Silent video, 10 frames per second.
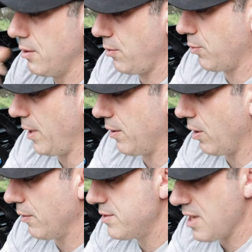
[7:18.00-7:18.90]
throughout
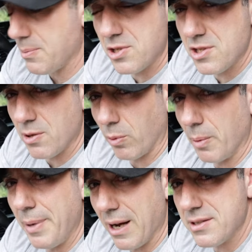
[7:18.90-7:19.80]
all these options that we're
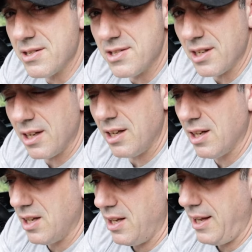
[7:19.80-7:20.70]
about to see,
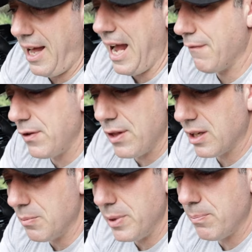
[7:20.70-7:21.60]
everything
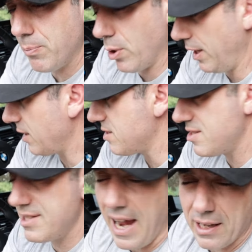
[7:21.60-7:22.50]
can be put
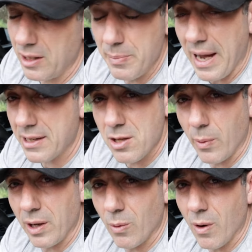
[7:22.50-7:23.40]
exactly back to the
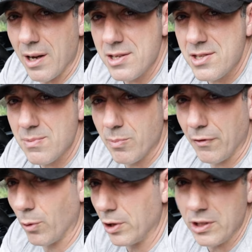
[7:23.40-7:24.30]
way it was
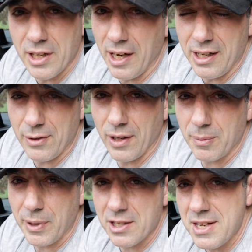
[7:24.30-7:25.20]
before you did anything
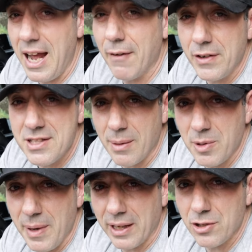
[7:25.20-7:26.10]
because every time
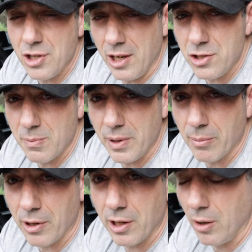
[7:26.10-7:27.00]
you make a change in
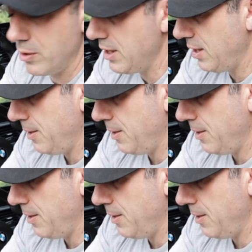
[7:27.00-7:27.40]
Beamer code,